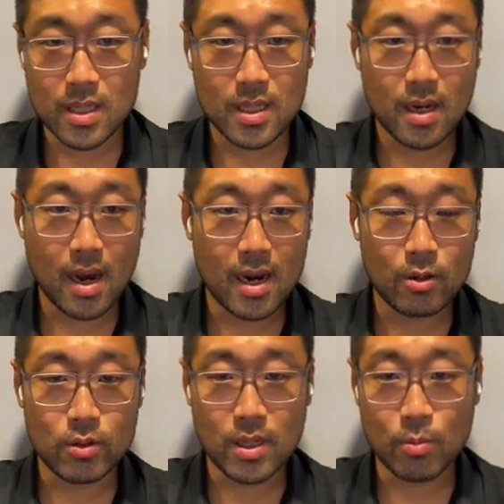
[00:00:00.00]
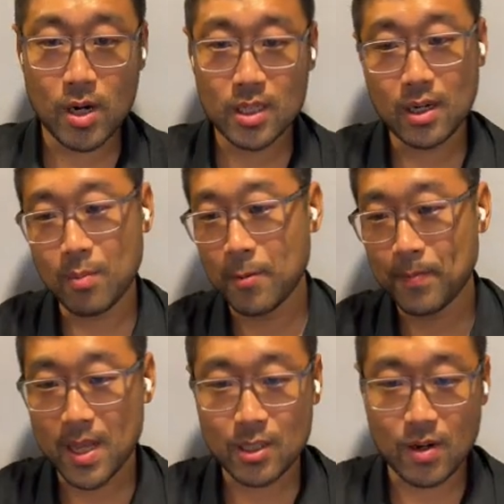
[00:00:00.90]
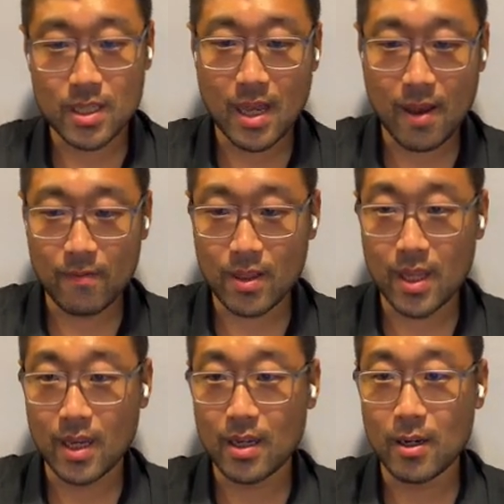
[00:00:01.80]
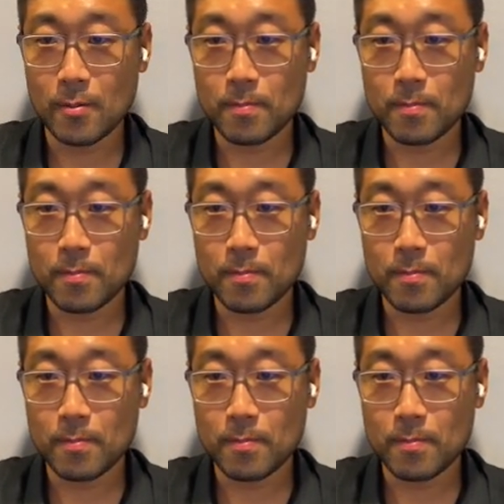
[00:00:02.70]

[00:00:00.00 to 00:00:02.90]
article summarizer, I mean, it's great to have, I think, and